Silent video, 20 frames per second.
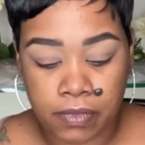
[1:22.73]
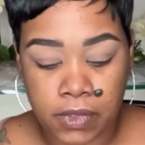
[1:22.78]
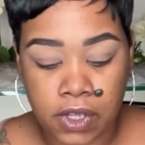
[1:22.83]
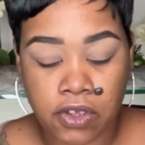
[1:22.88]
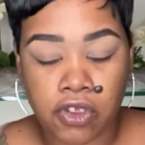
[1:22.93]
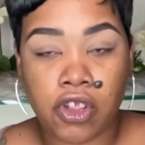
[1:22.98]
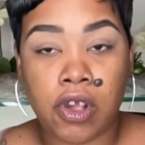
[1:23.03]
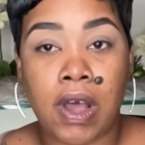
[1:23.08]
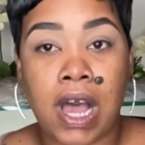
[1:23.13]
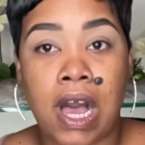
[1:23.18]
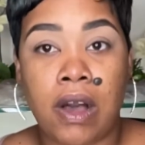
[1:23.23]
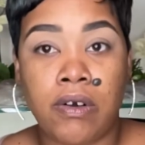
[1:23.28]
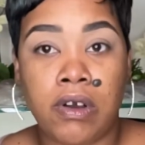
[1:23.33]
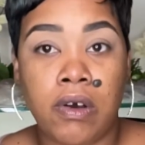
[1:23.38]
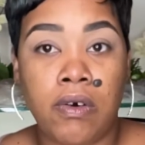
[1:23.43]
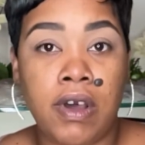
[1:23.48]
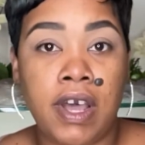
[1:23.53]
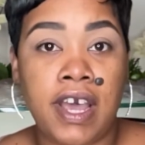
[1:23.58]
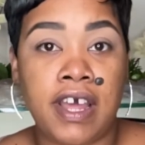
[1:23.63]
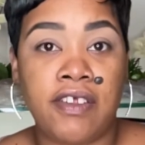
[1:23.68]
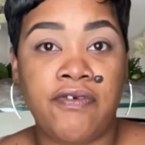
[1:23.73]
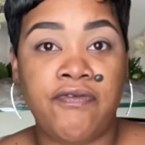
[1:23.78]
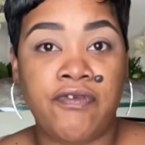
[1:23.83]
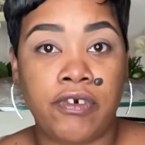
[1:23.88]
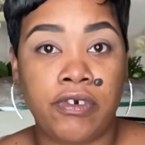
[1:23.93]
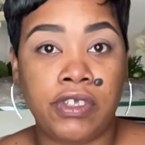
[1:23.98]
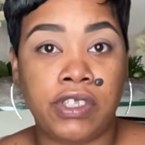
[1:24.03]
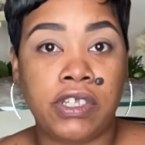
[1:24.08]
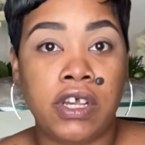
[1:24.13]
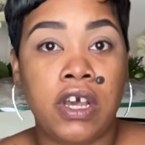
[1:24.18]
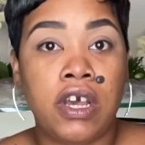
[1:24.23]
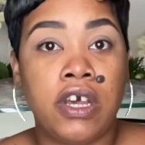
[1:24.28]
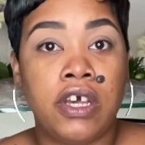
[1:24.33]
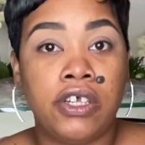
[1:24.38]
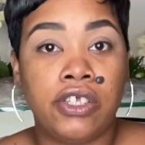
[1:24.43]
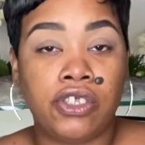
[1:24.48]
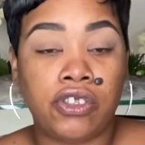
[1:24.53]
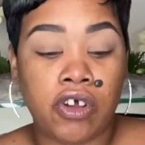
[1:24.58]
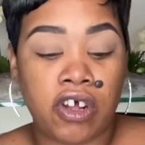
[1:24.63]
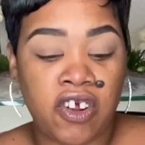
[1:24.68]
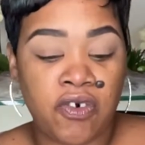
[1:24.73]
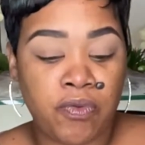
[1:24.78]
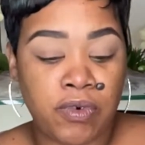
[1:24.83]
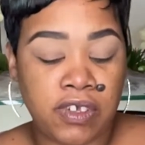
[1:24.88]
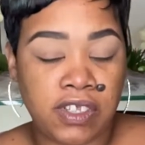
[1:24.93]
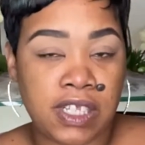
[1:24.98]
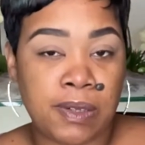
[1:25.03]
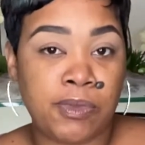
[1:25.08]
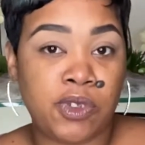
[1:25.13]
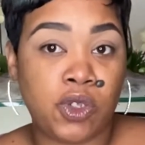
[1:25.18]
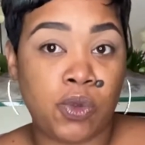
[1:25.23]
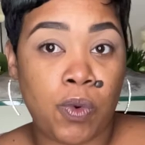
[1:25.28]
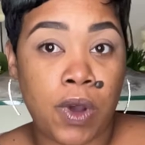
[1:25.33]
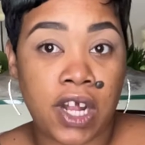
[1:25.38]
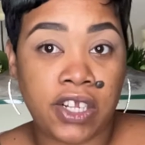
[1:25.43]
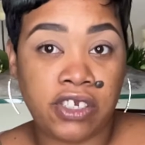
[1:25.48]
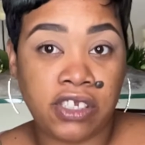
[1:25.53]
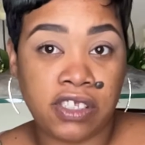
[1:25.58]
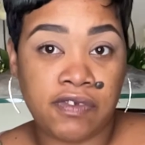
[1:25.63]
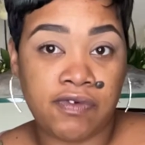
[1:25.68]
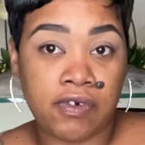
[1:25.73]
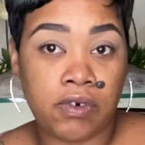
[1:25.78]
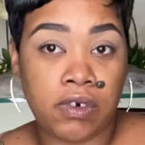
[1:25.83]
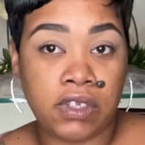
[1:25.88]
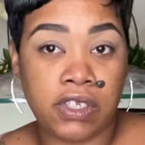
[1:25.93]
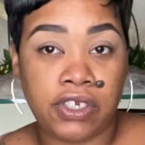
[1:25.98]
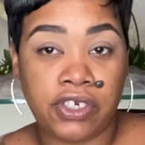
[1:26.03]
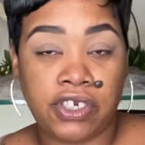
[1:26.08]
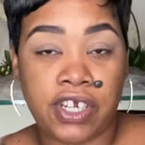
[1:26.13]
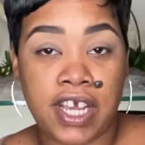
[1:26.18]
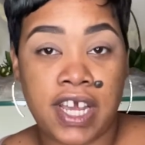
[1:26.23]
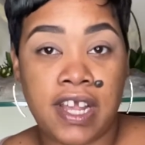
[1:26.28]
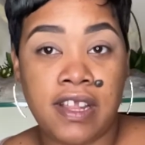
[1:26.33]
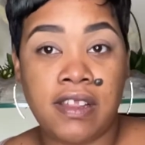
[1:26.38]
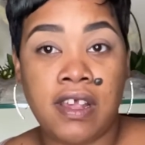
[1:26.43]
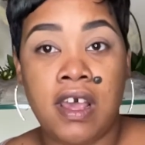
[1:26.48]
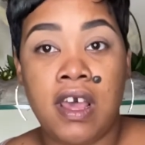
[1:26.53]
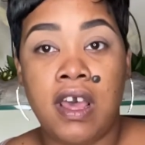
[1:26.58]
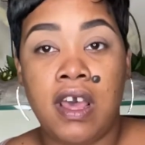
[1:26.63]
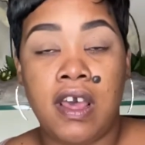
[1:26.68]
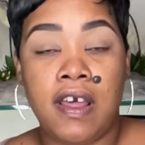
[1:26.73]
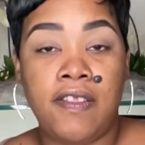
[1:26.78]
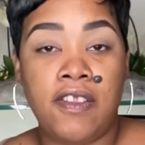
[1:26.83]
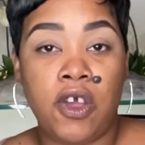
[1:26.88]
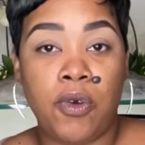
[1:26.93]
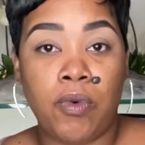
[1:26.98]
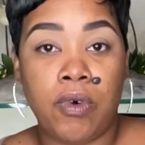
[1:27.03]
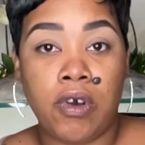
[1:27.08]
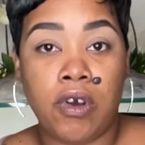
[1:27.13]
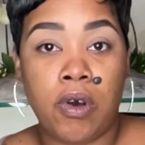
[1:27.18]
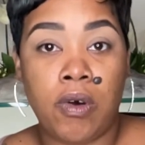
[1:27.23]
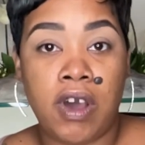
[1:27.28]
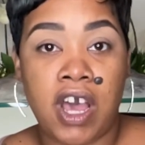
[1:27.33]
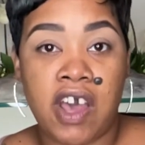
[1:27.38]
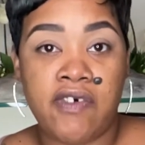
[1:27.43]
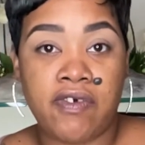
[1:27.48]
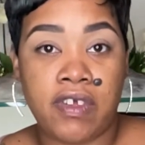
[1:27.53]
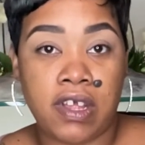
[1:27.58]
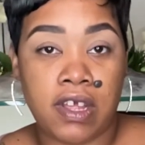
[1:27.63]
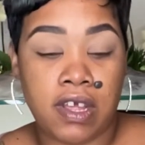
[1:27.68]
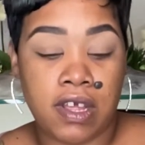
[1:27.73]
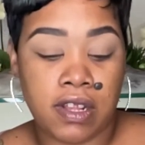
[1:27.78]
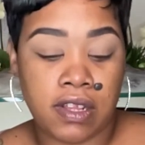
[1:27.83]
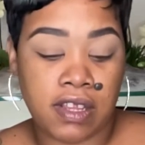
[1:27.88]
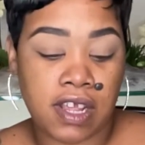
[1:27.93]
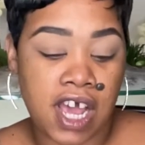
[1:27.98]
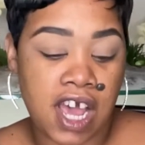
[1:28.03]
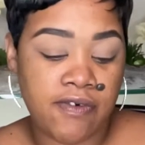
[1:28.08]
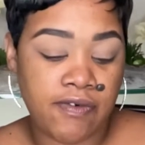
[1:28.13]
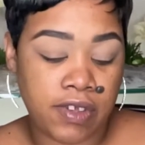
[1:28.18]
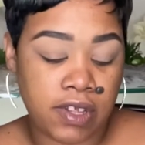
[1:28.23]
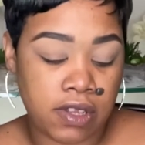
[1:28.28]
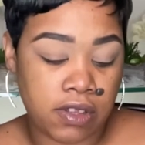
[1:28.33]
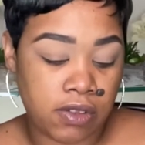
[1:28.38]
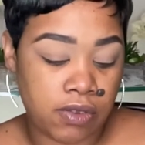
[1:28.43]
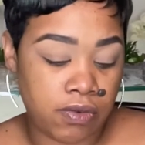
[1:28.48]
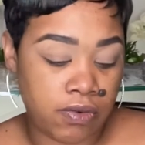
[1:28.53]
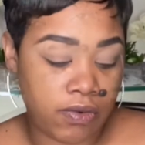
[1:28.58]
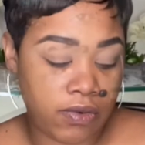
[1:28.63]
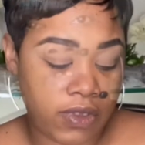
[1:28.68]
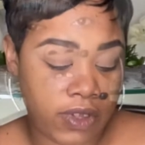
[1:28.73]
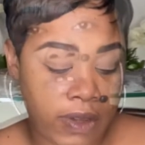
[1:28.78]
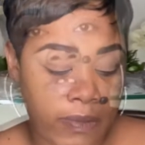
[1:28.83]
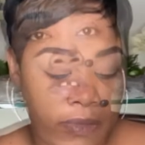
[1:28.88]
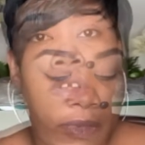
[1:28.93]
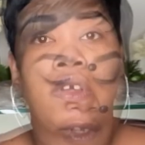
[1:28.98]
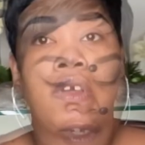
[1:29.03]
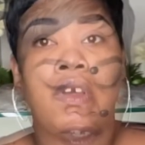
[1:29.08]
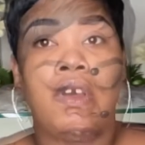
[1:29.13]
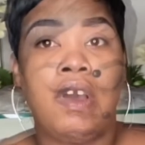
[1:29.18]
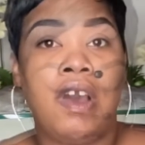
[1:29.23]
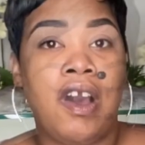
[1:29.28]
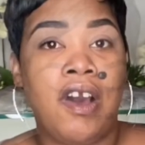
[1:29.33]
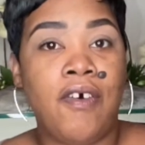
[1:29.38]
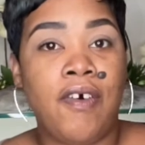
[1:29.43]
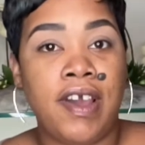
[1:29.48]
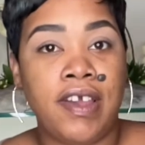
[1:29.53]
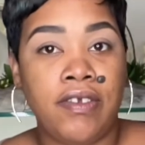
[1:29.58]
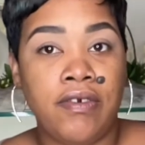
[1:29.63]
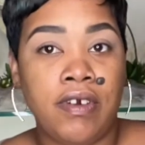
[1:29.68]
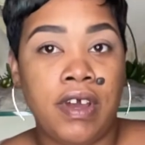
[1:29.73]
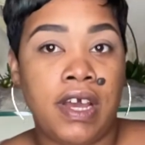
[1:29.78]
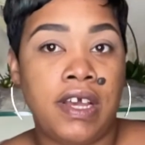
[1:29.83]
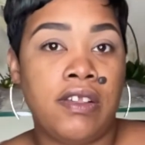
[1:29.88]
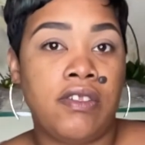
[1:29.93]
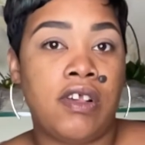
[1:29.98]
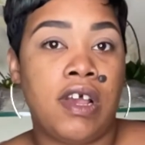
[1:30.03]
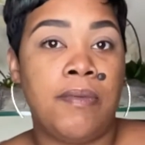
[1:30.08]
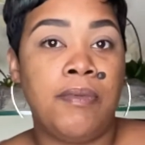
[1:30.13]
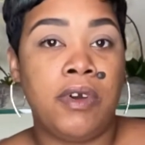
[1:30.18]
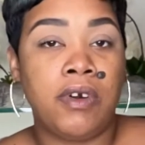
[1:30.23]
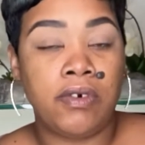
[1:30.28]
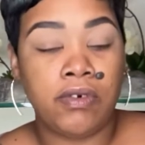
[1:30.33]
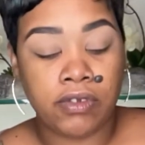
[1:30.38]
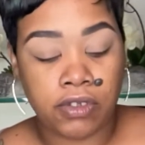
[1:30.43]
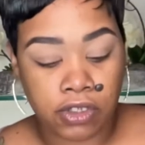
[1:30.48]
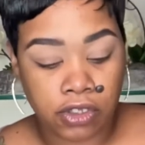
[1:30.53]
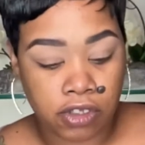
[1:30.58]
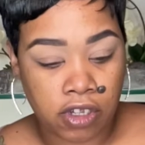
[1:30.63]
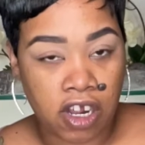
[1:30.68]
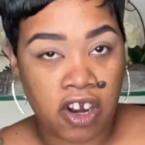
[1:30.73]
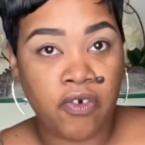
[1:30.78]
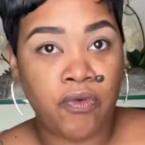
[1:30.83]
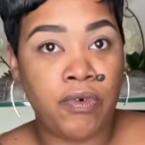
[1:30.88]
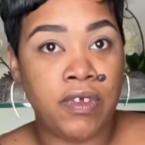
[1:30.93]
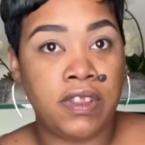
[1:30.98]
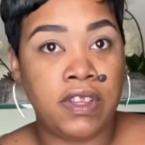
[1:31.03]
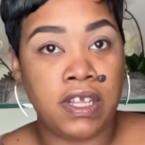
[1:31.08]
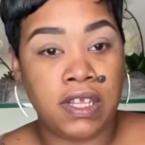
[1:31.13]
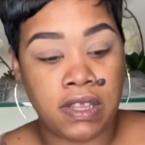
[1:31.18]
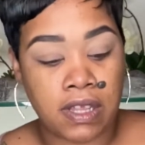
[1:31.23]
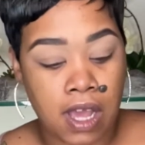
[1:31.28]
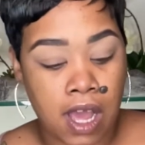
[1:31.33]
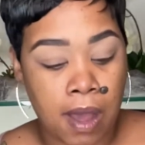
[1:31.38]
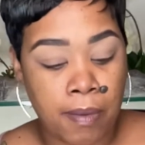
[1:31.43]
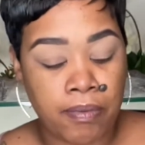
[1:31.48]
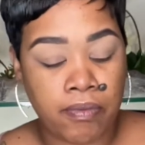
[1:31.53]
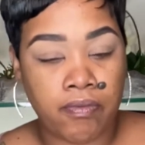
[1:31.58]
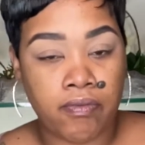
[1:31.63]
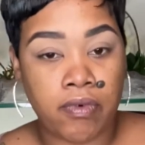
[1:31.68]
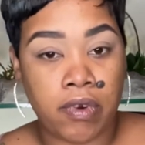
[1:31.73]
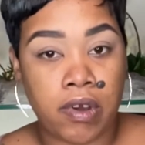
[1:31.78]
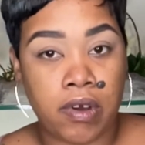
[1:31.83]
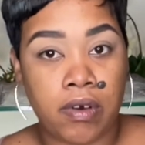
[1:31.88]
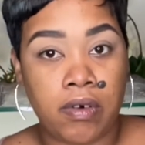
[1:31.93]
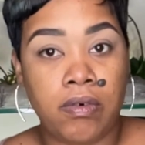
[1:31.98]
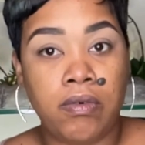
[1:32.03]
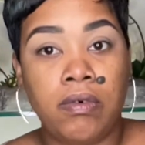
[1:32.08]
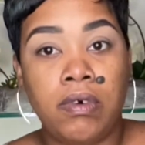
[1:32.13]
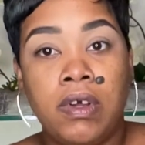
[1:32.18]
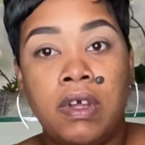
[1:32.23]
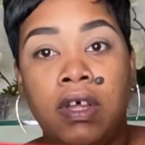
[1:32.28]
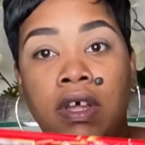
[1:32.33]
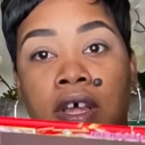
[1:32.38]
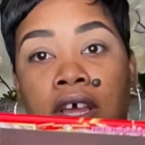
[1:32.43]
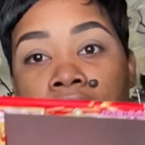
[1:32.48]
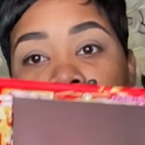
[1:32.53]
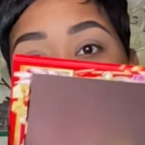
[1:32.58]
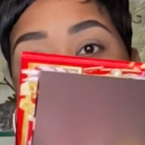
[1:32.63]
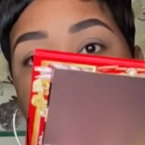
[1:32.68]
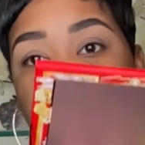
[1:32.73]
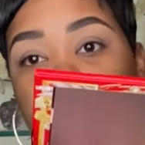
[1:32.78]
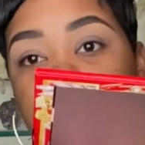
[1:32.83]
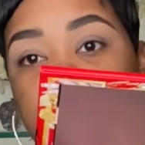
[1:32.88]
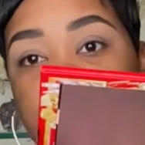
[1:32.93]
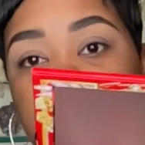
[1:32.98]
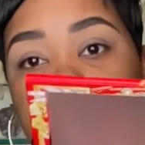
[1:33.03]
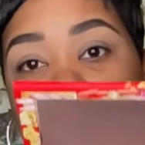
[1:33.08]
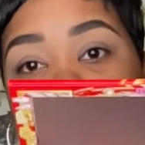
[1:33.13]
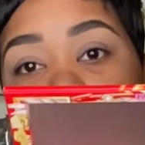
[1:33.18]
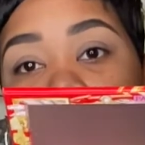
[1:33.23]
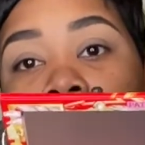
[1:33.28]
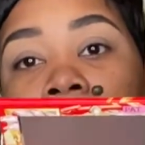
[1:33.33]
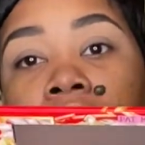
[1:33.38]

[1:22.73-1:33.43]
So I'll go ahead and first start off with some swatches of all the shades, and then we'll go ahead and dive into some looks. All right, you guys, so I'm going to start off with the top row, and that will be